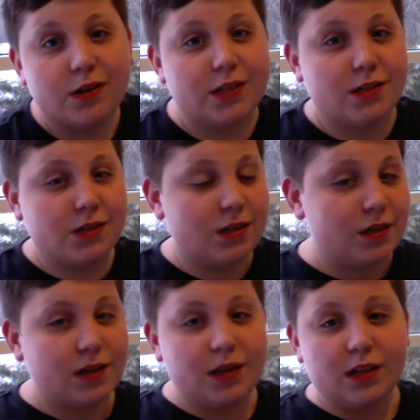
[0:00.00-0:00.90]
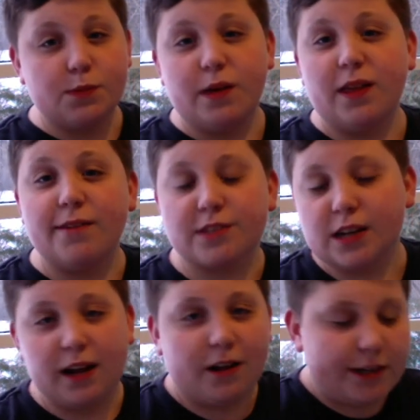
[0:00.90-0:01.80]
It's my
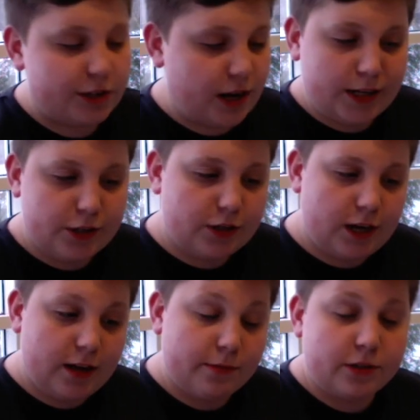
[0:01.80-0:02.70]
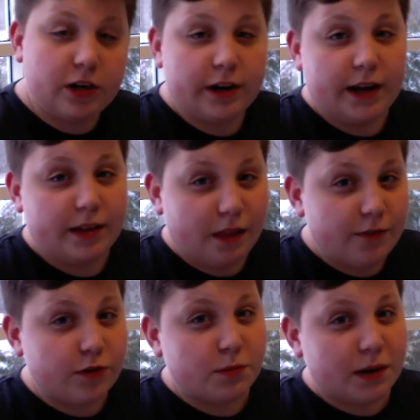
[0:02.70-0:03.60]
lifestyle. I just can't. I'm sorry. I
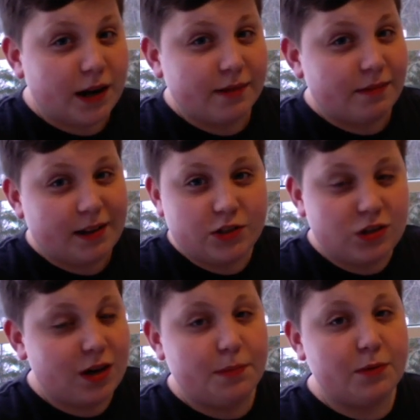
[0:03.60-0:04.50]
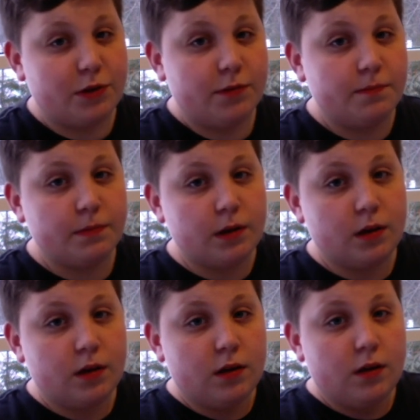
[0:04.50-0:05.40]
love you, but I just can't be with you."
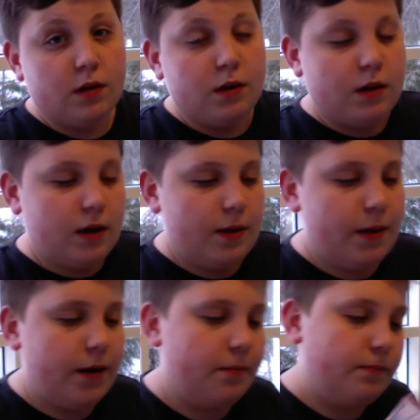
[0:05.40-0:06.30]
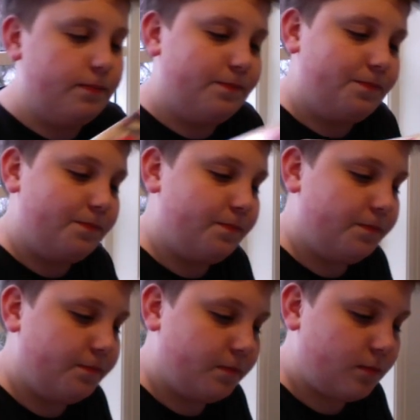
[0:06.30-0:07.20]
And then
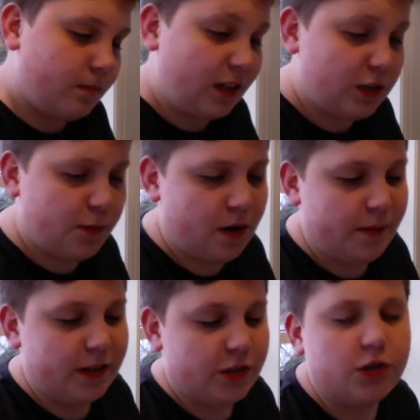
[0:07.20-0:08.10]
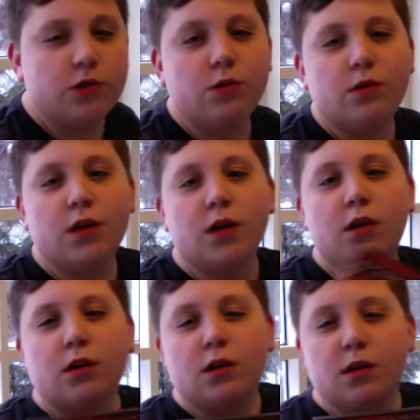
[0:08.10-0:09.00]
in Spider-Man 2,
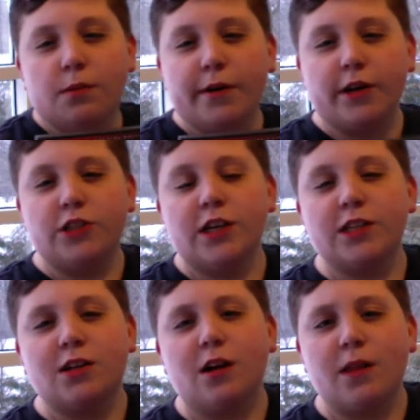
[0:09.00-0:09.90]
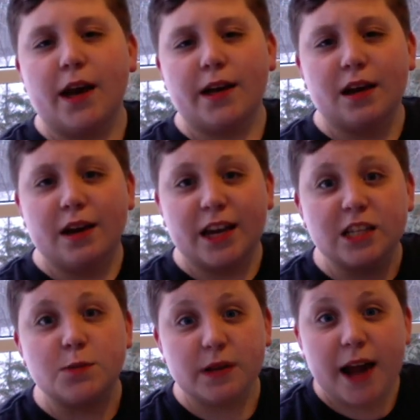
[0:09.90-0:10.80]
Mary Jane's all like,
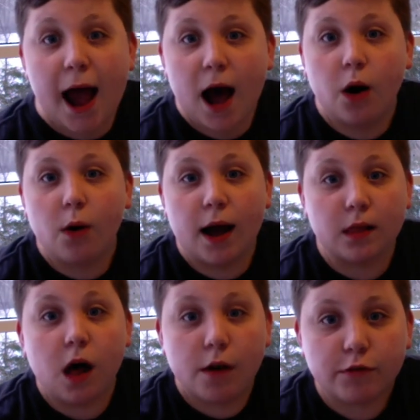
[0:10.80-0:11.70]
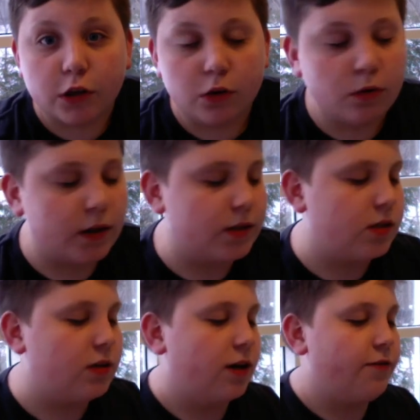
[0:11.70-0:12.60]
"Kiss me now. I love you," and
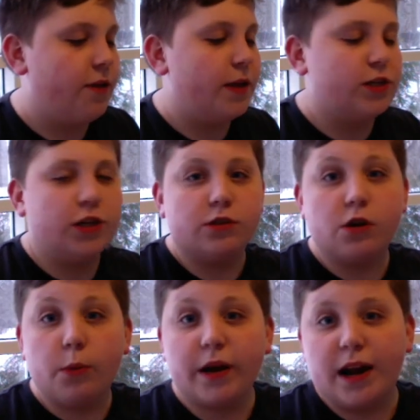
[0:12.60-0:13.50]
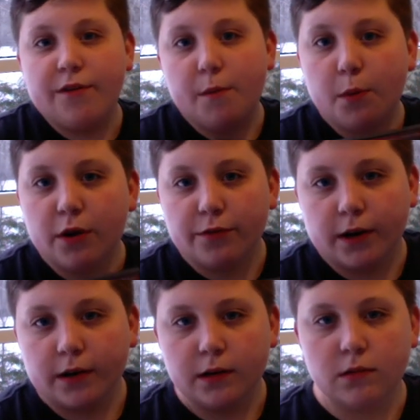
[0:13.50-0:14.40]
stuff. And then she goes, "Oh, wait, I have a
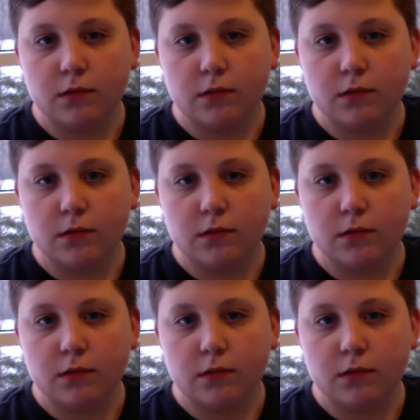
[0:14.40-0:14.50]
boyfriend."